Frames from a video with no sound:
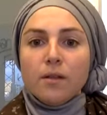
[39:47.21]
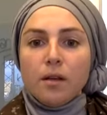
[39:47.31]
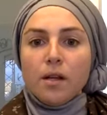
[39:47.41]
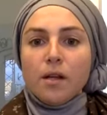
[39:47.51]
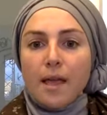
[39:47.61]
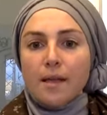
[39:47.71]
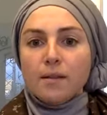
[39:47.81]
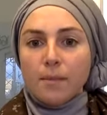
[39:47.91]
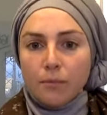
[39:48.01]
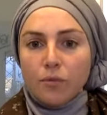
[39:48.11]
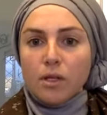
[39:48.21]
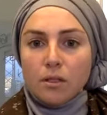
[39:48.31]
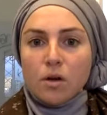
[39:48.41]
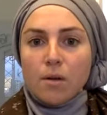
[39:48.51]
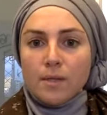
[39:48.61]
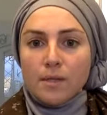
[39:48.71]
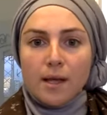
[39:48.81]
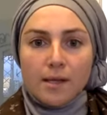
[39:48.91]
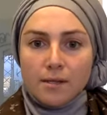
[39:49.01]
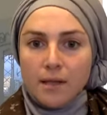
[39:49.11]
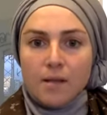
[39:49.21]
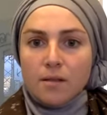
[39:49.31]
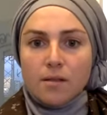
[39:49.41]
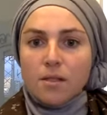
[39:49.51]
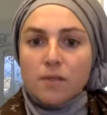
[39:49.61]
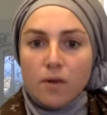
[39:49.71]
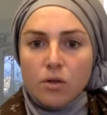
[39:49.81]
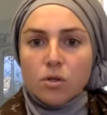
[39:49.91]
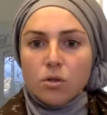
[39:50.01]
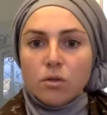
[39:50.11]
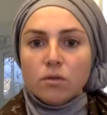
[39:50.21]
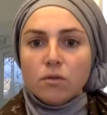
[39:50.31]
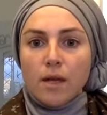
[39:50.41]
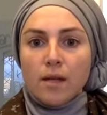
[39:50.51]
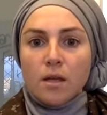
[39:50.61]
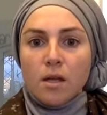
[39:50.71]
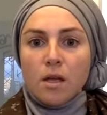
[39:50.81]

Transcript: they're going to end up really traumatized and dysfunctional, right?